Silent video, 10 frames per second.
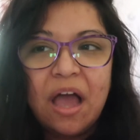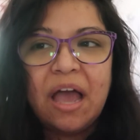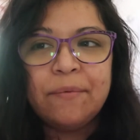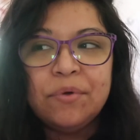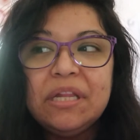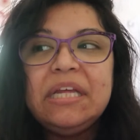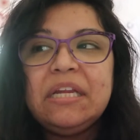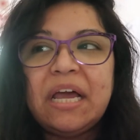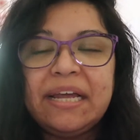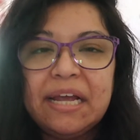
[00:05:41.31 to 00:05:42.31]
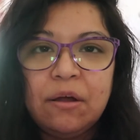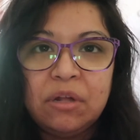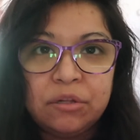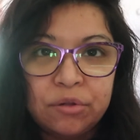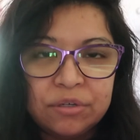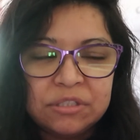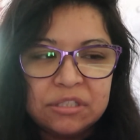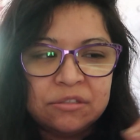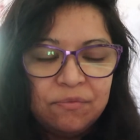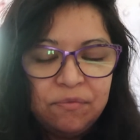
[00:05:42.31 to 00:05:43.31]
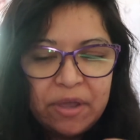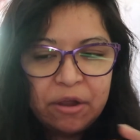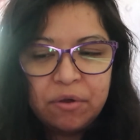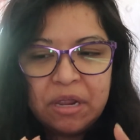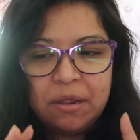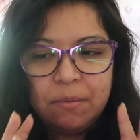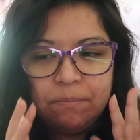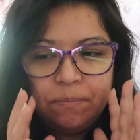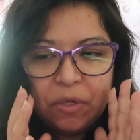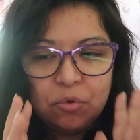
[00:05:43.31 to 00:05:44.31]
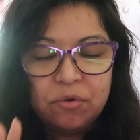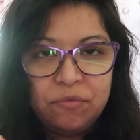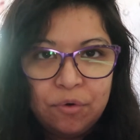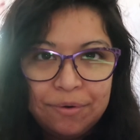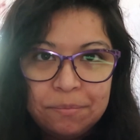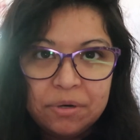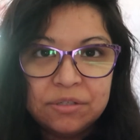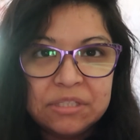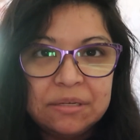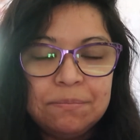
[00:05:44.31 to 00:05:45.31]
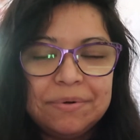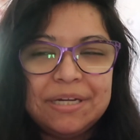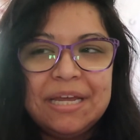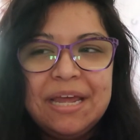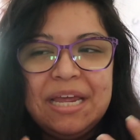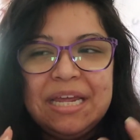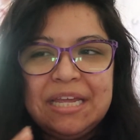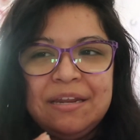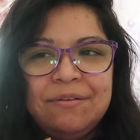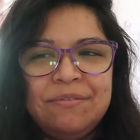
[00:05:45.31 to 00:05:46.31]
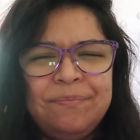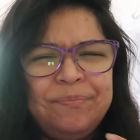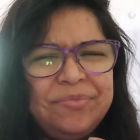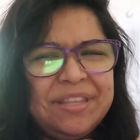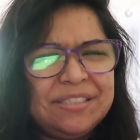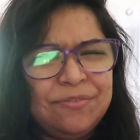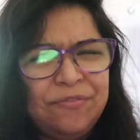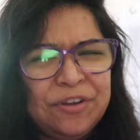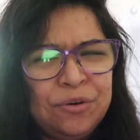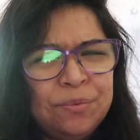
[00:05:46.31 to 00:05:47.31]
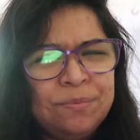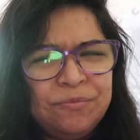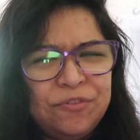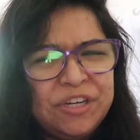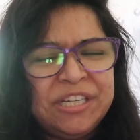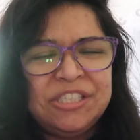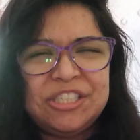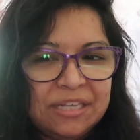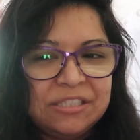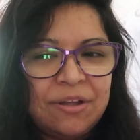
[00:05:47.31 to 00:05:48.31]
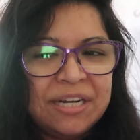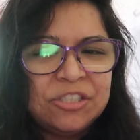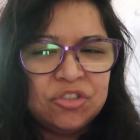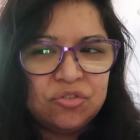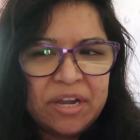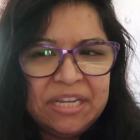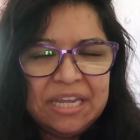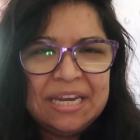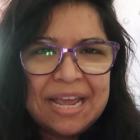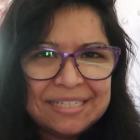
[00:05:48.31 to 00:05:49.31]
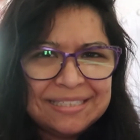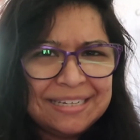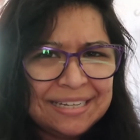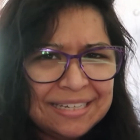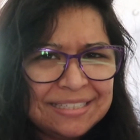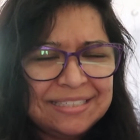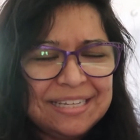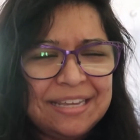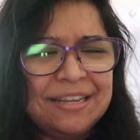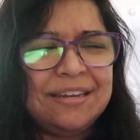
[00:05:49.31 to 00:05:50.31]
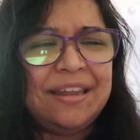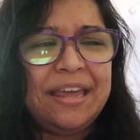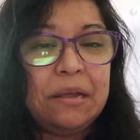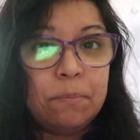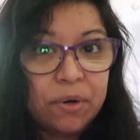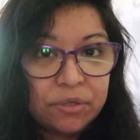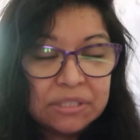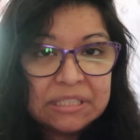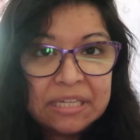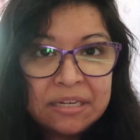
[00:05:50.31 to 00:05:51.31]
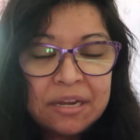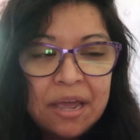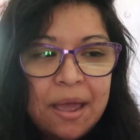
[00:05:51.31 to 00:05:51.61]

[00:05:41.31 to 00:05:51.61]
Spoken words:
I really like how it looks. It's very beautiful in person, but in this film footage, it's not as striking as it is in like person,